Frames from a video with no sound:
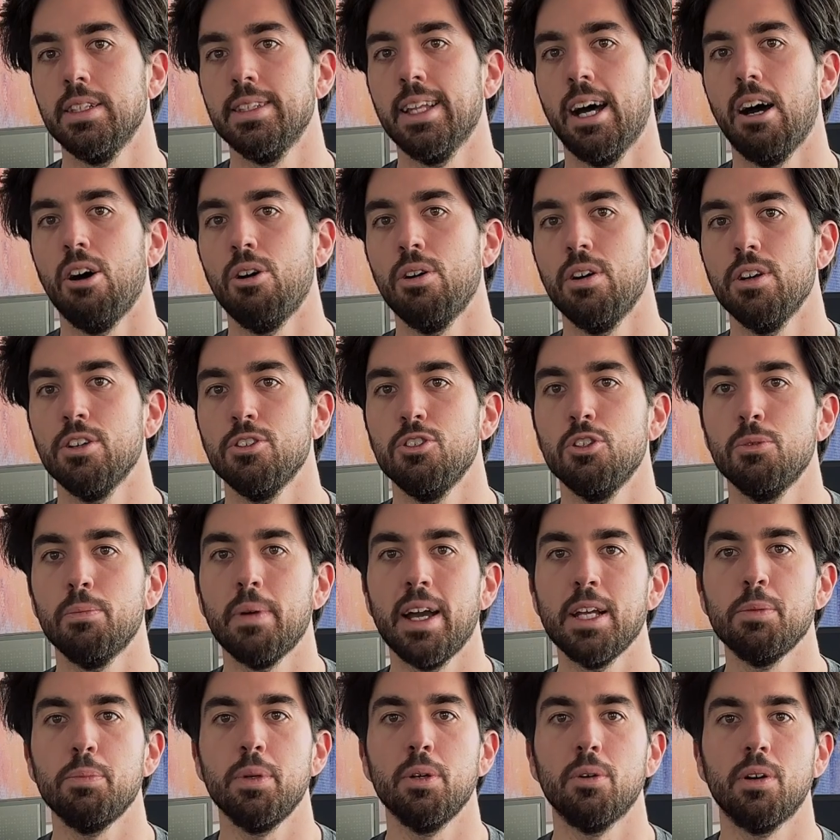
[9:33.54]
Now, you
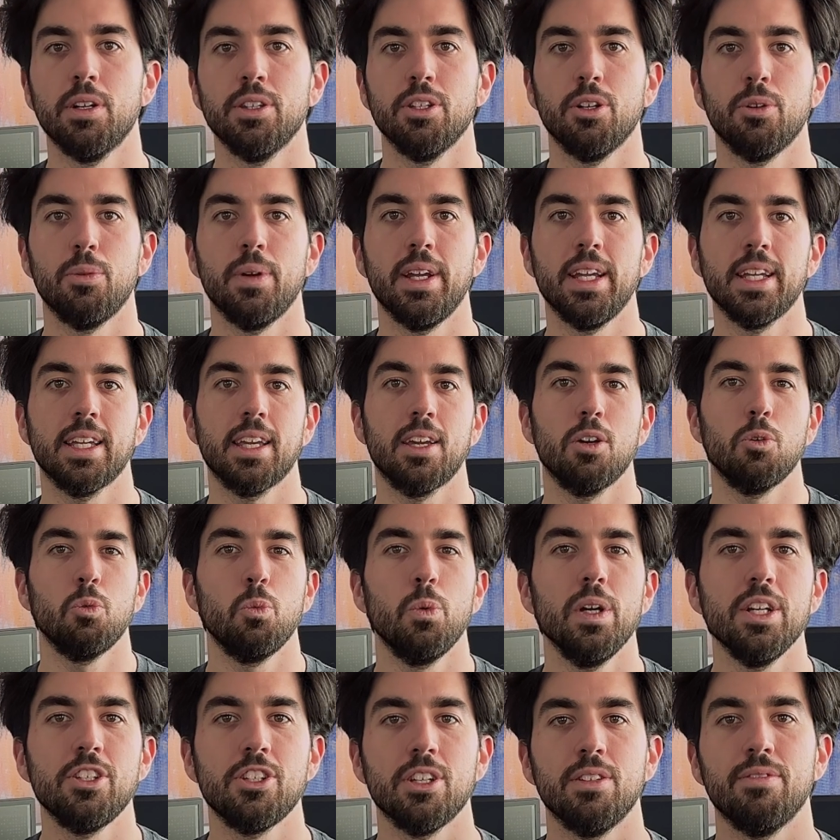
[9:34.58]
might be wondering
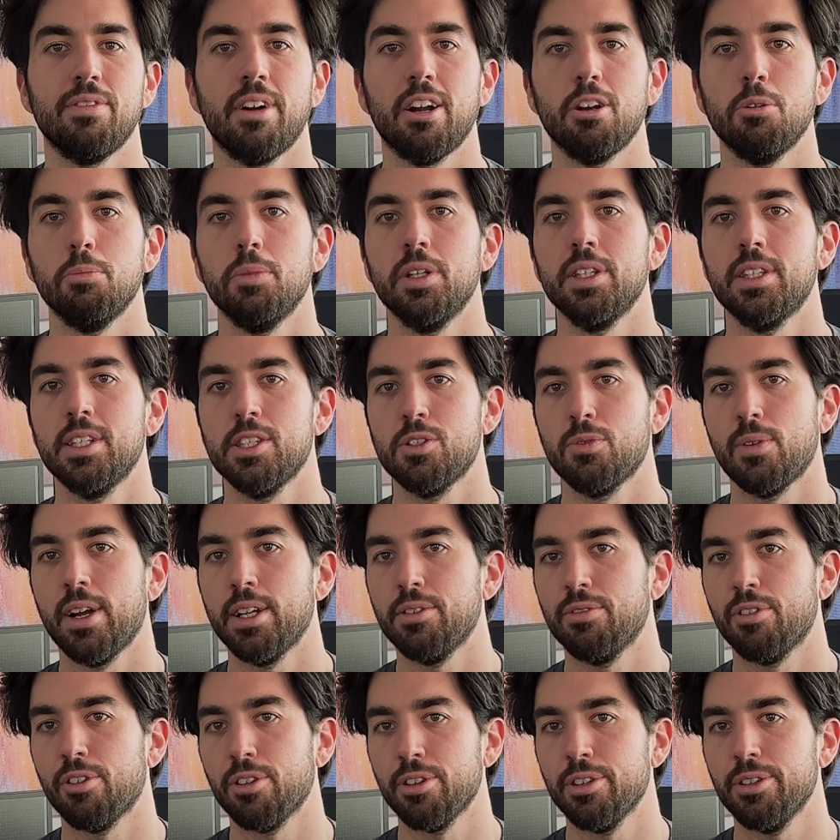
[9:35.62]
which environment is right
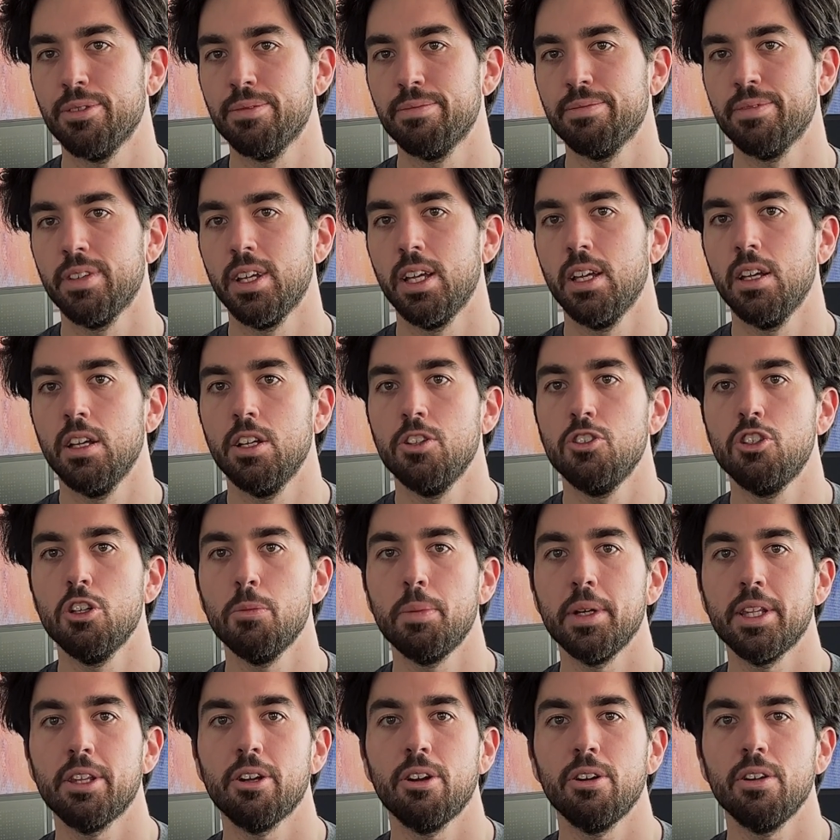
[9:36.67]
for you,
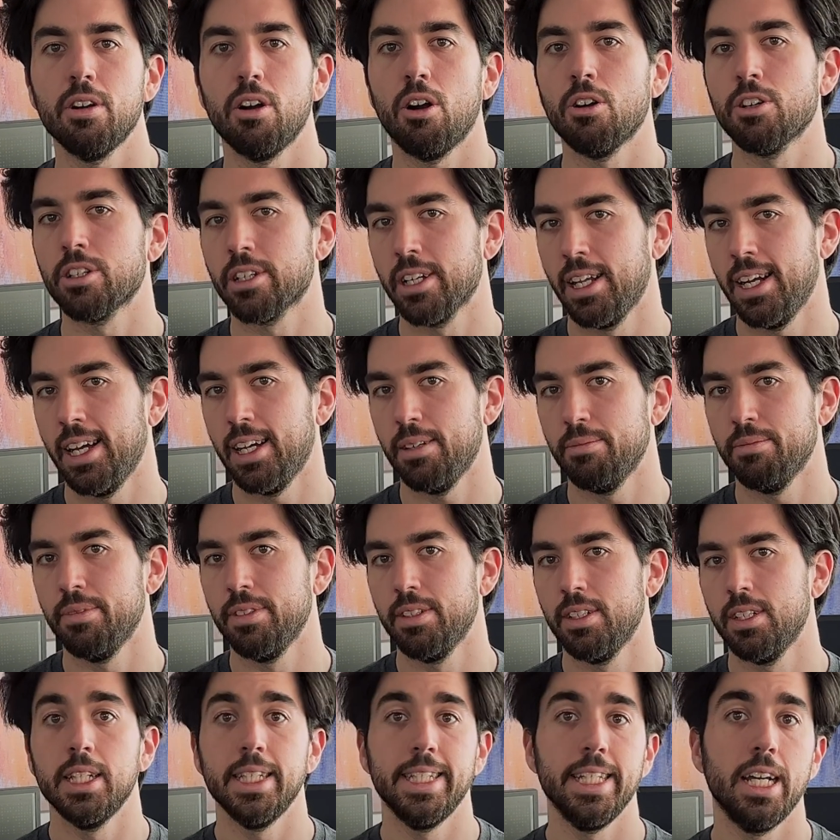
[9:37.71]
Jupyter or Colab.
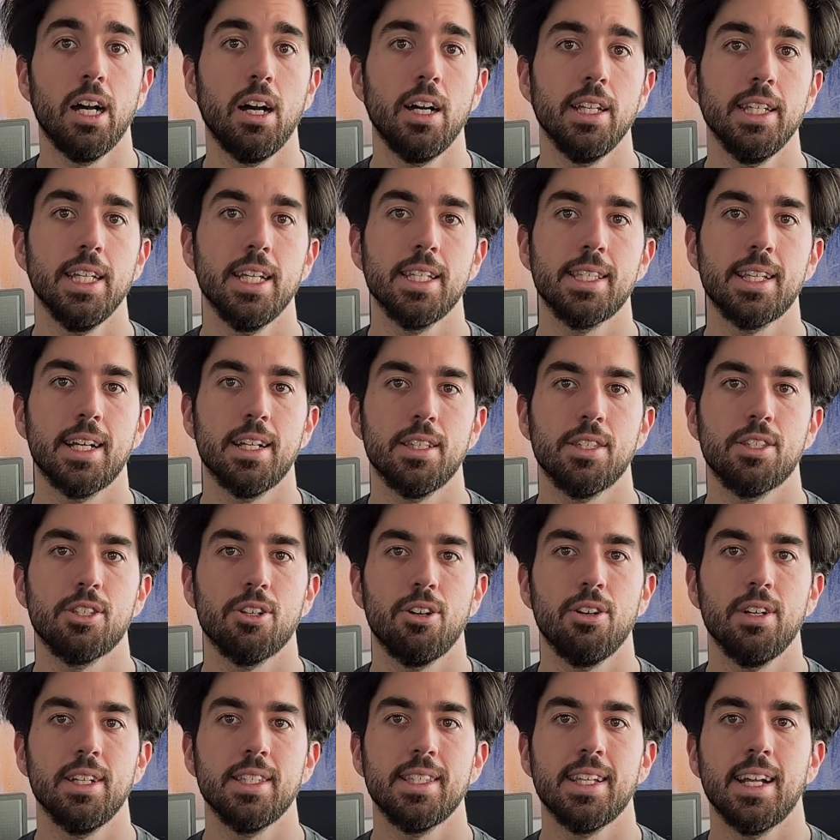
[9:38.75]
The honest
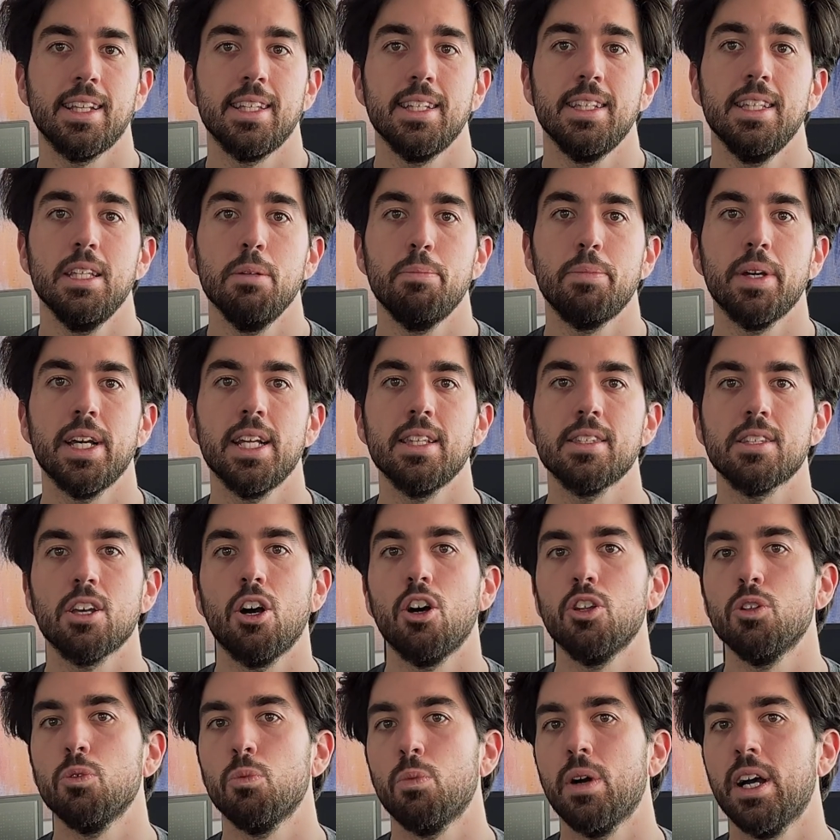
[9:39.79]
answer is that it depends
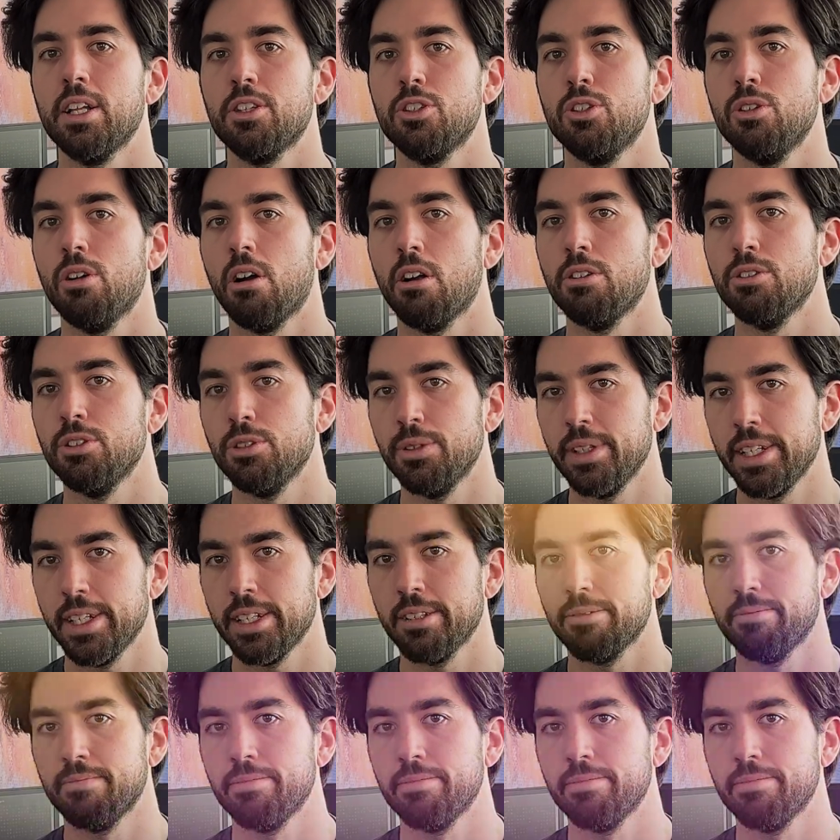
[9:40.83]
on what you are doing.